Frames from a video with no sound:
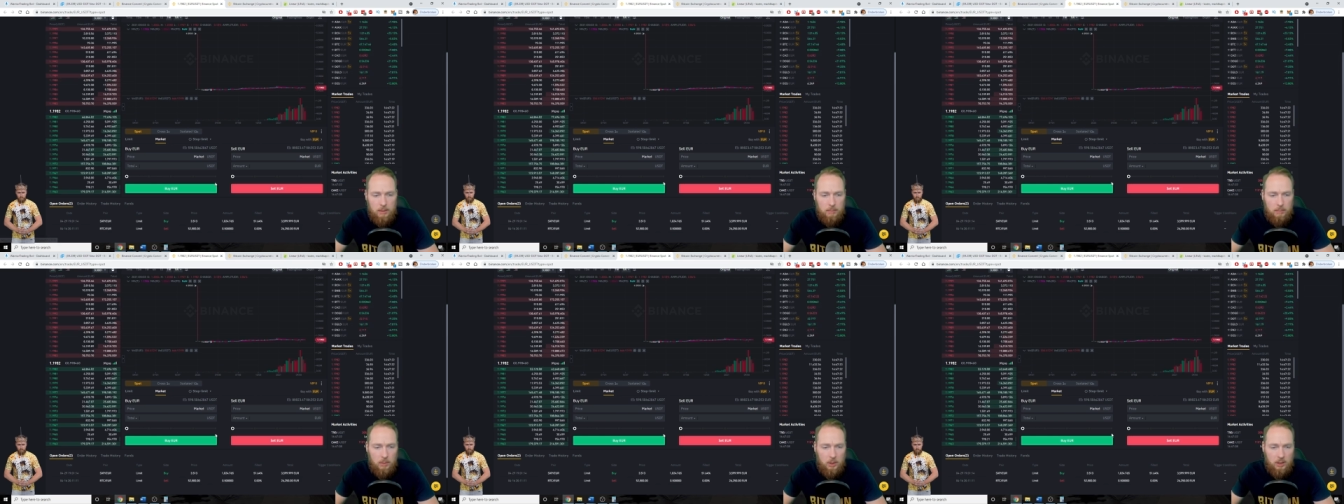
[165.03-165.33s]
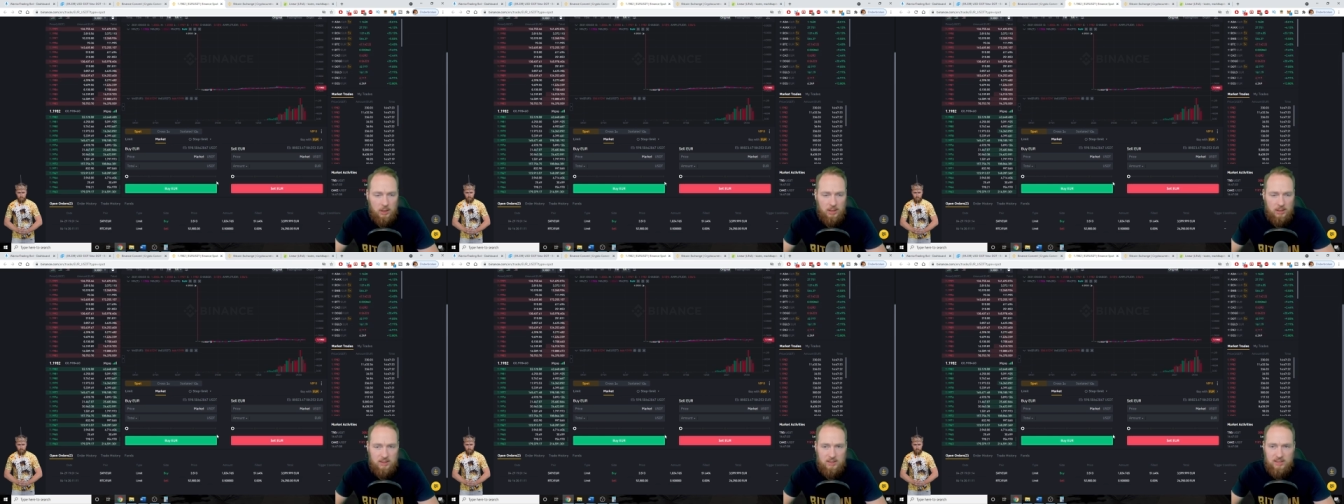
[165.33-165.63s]

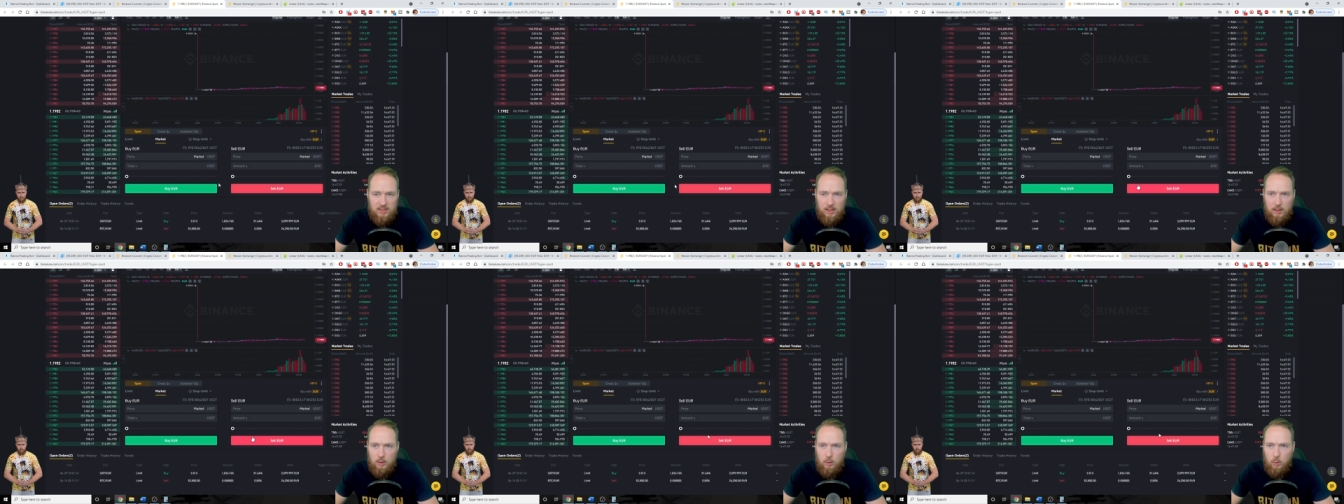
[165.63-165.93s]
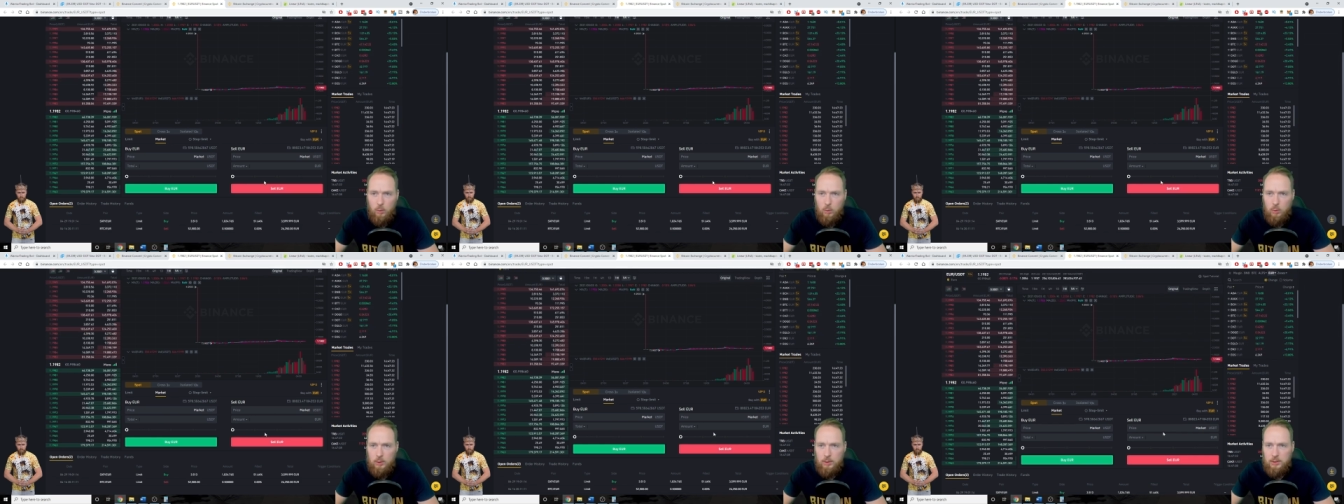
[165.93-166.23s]
Market sell
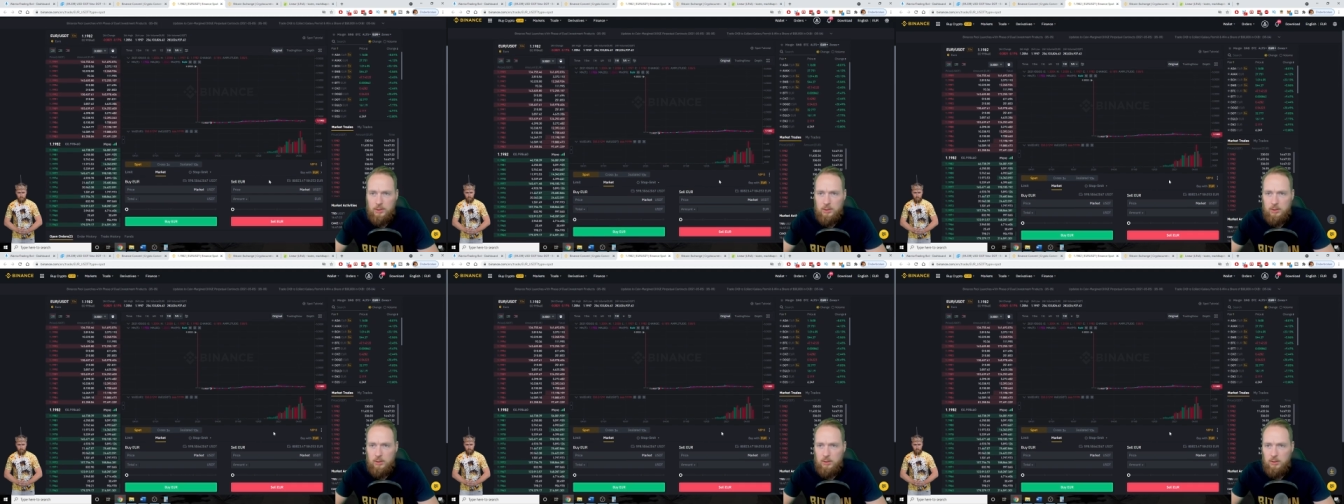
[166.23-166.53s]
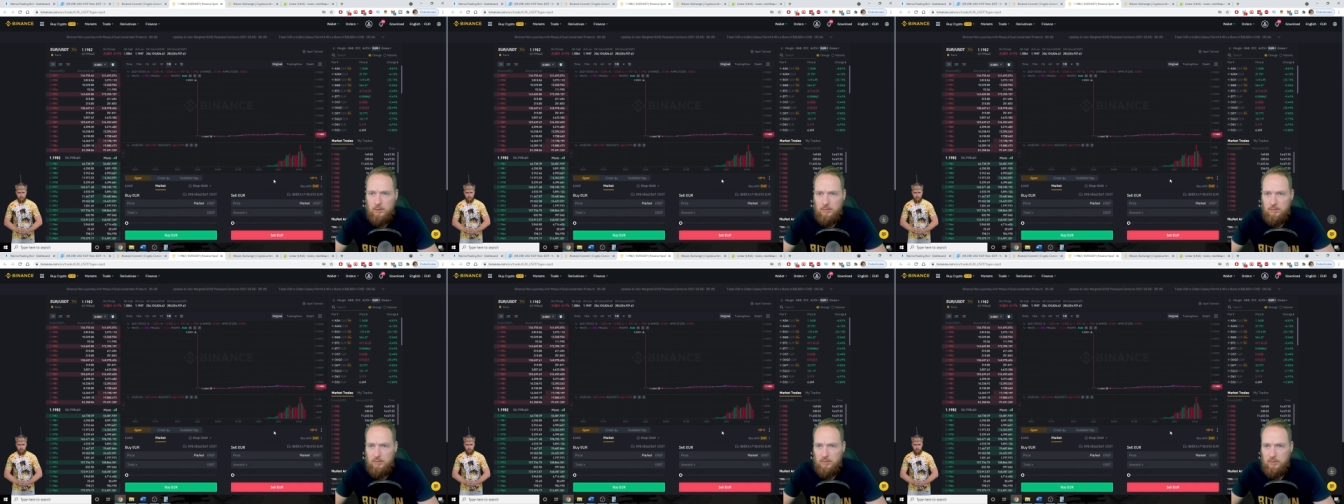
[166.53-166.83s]
order
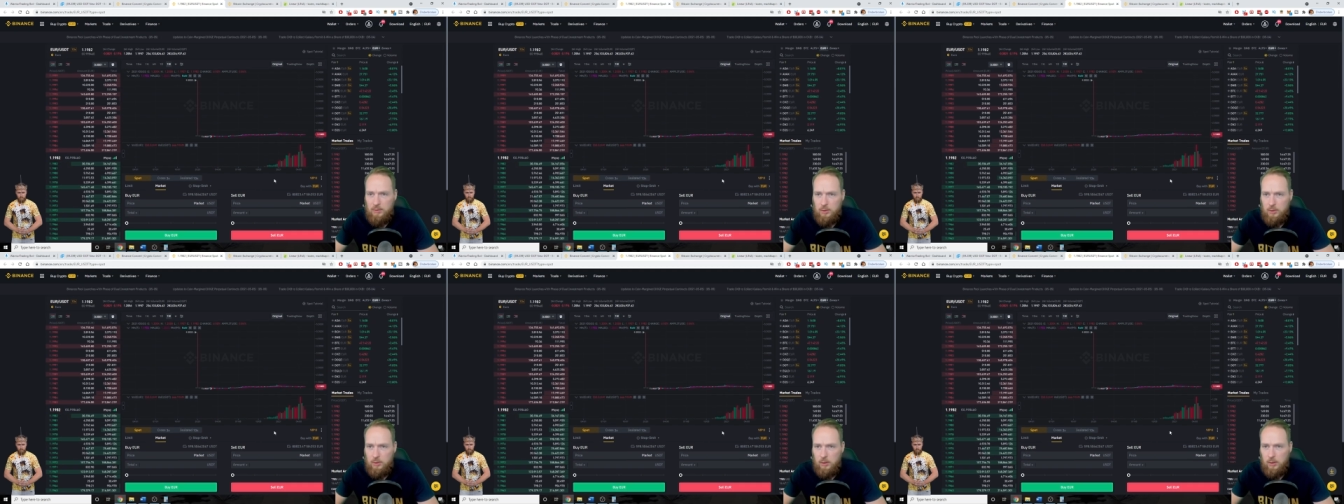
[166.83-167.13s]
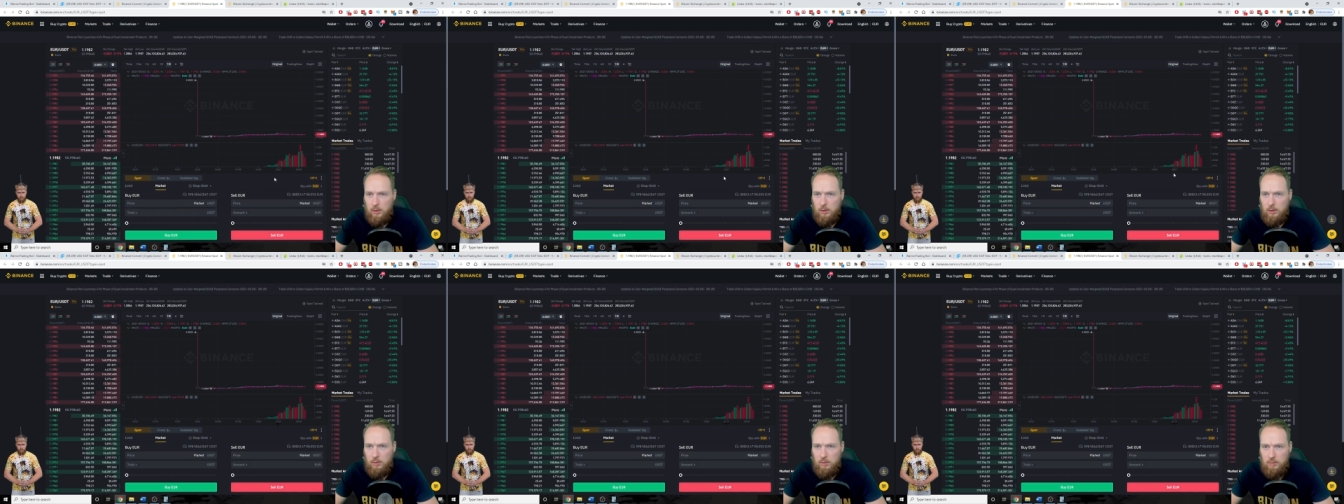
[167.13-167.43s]

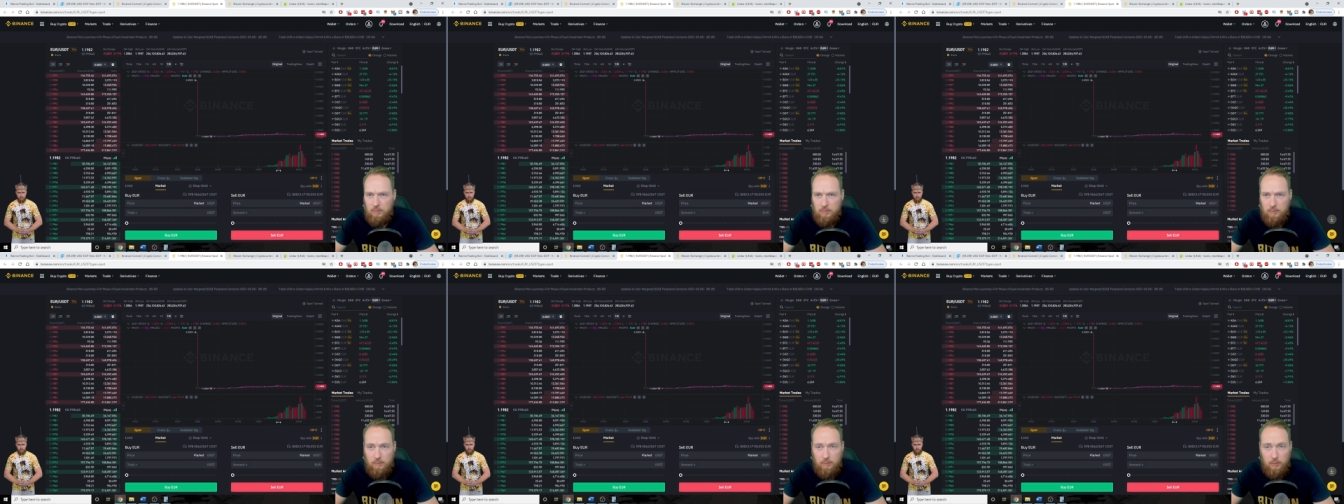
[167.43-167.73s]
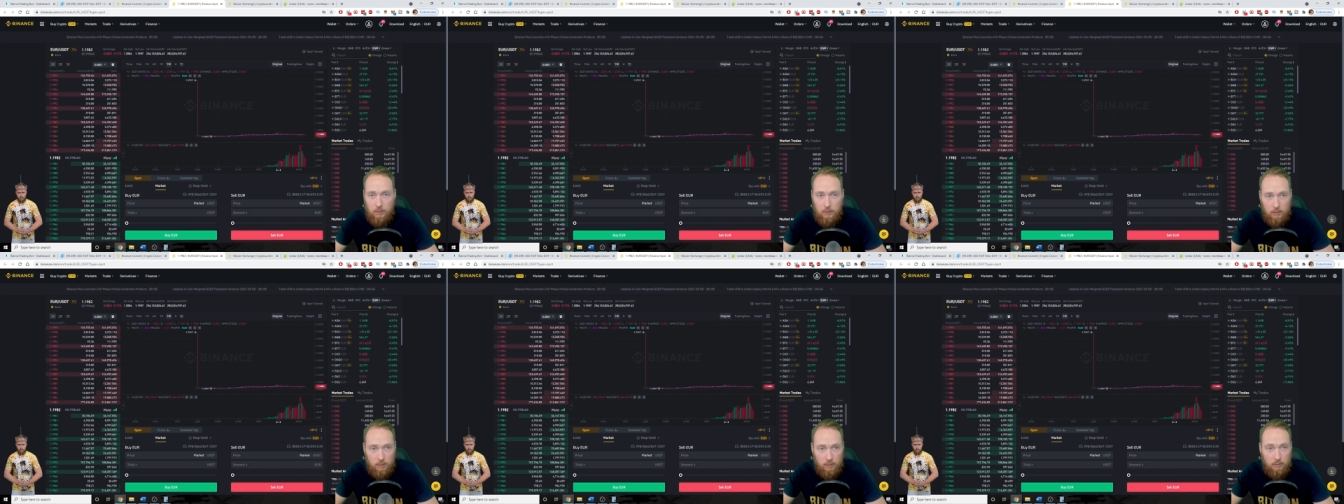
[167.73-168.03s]
for,
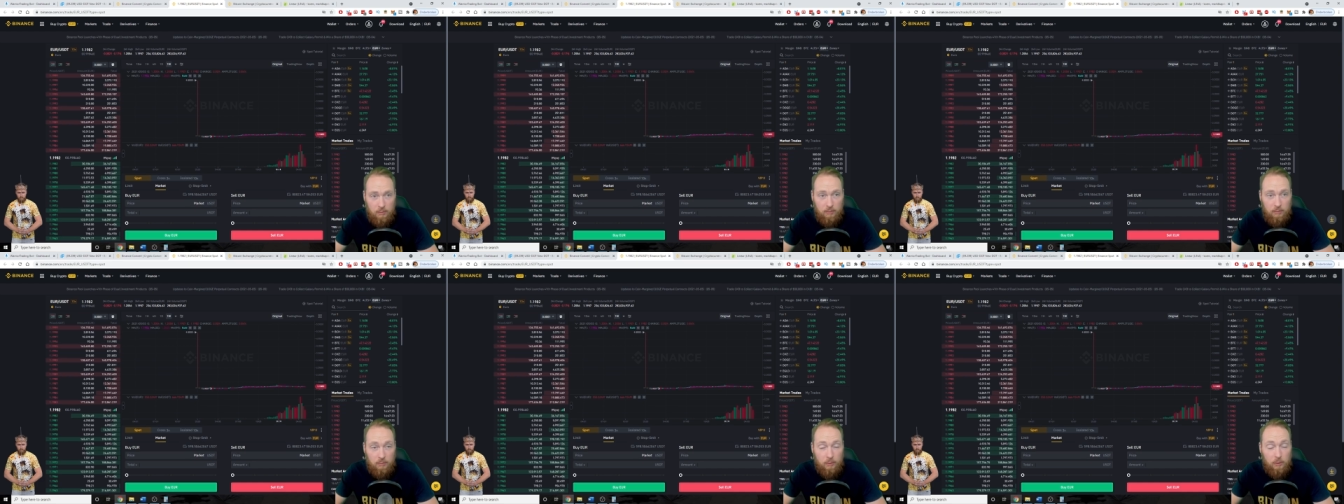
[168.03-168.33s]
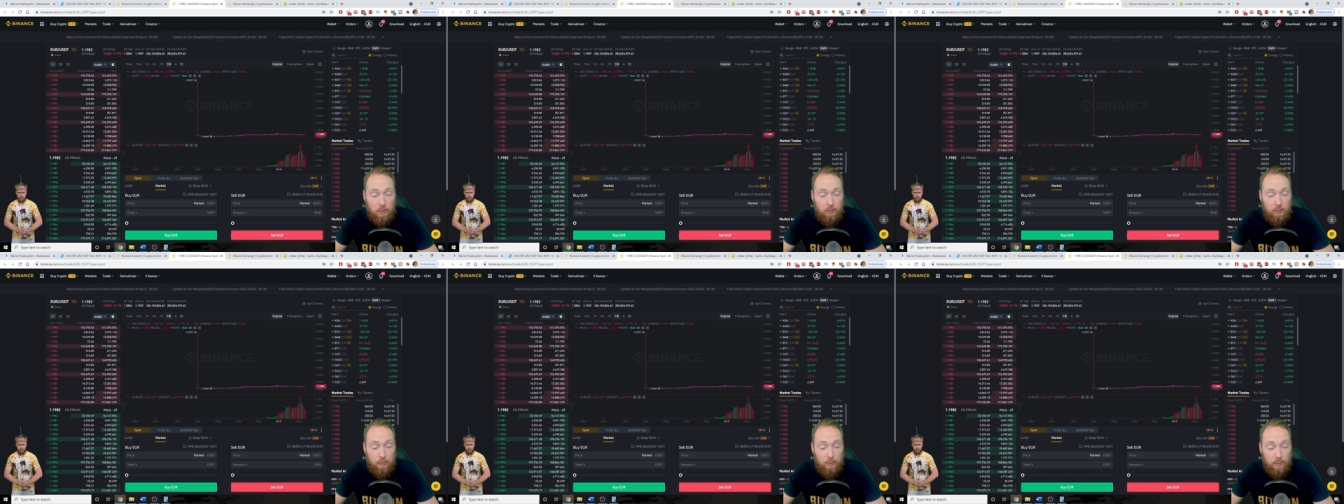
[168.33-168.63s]
for
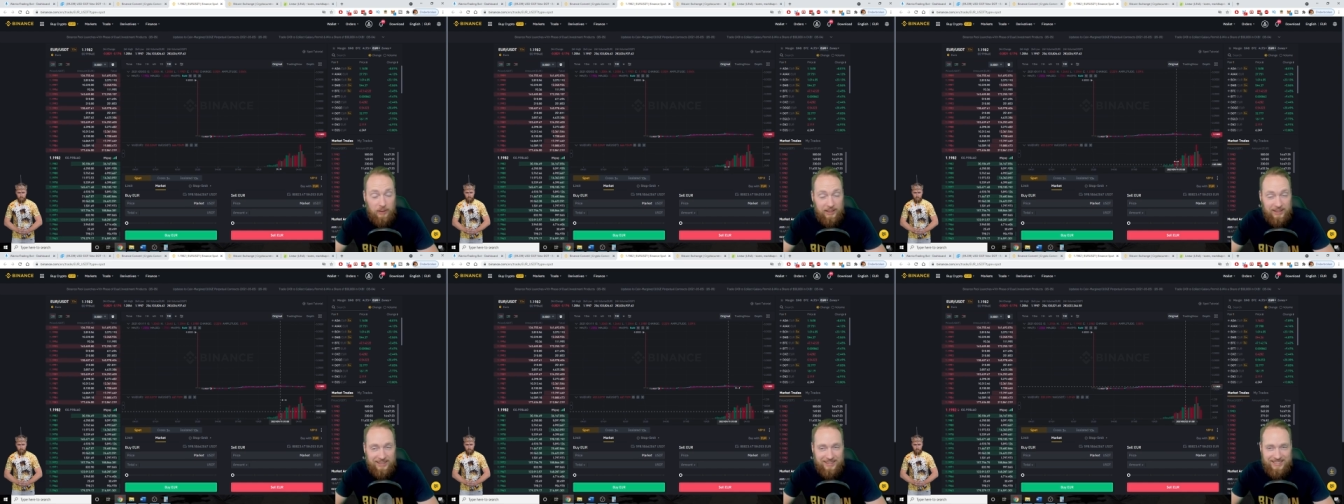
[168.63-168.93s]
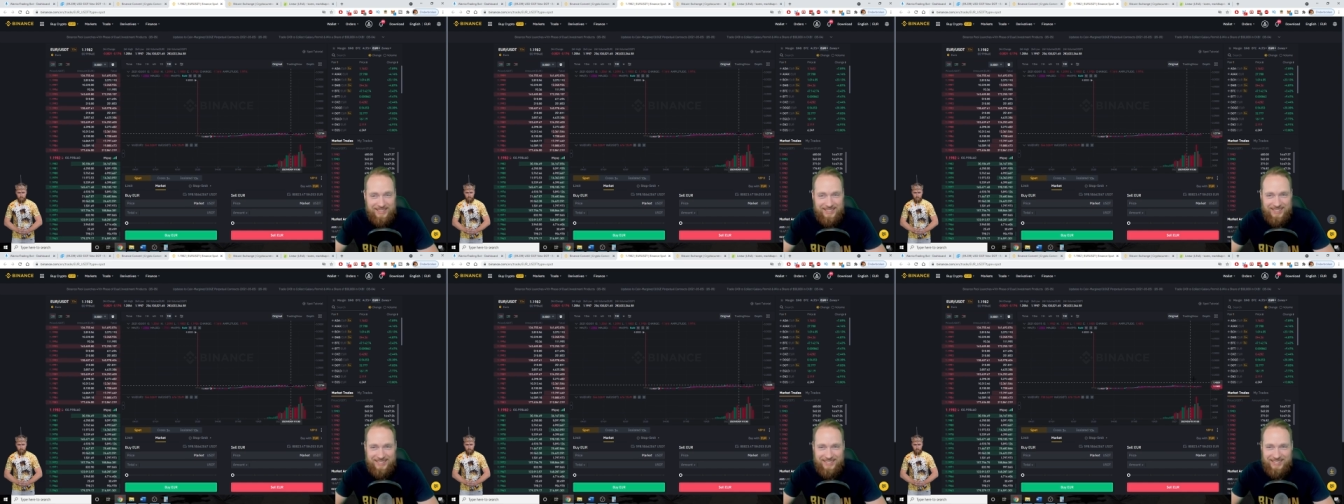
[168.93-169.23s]

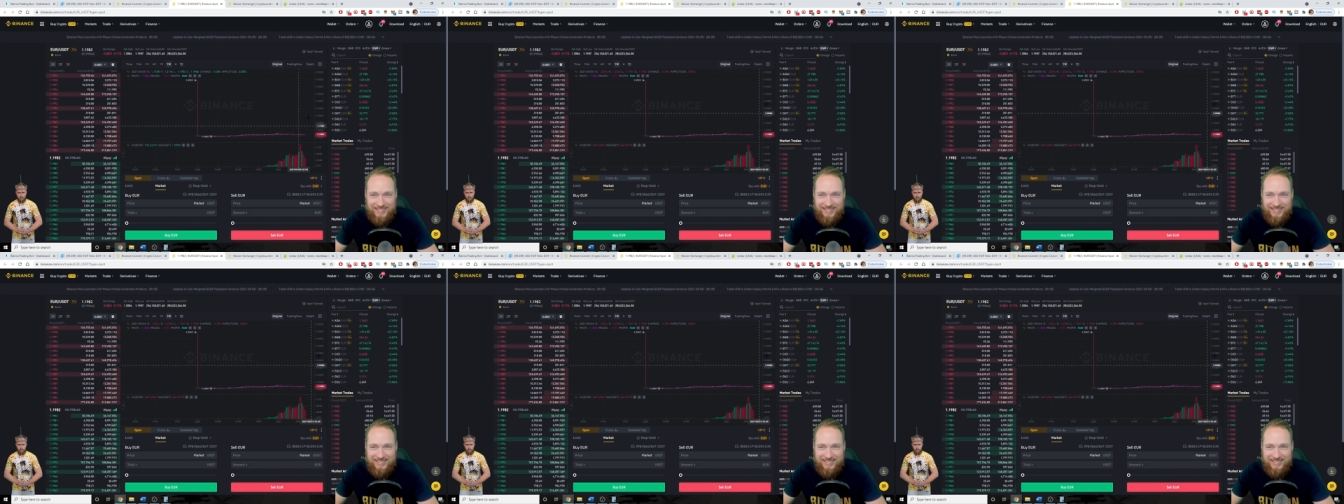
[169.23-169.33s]
fulfilled.